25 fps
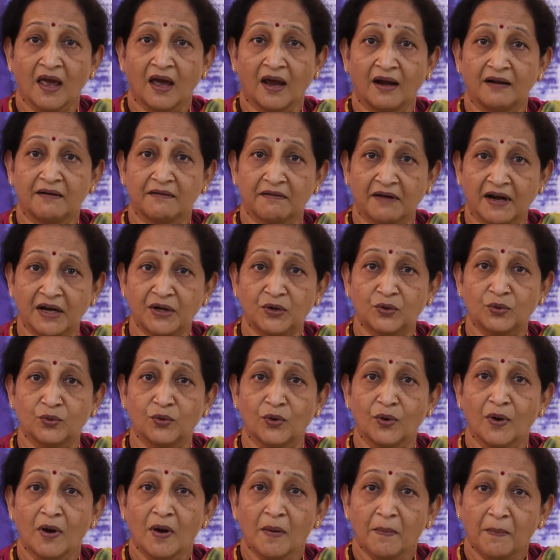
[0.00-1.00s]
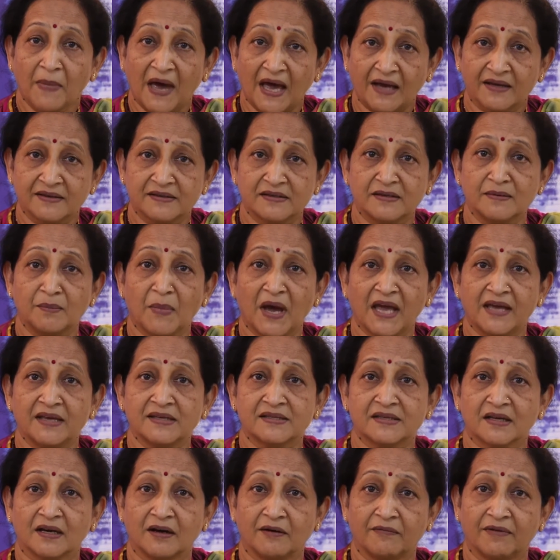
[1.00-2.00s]
and try to
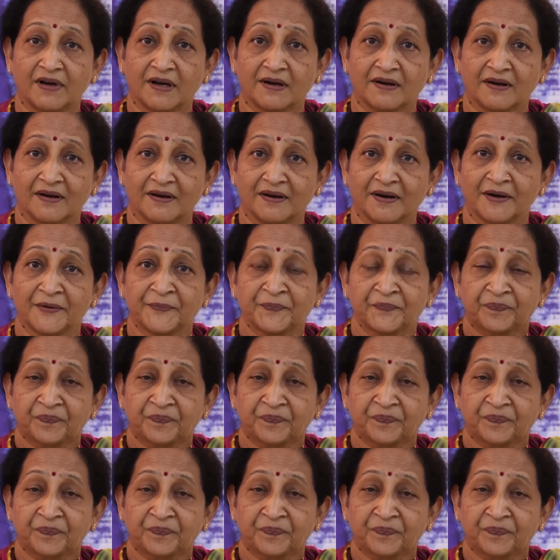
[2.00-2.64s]
maximize our uh,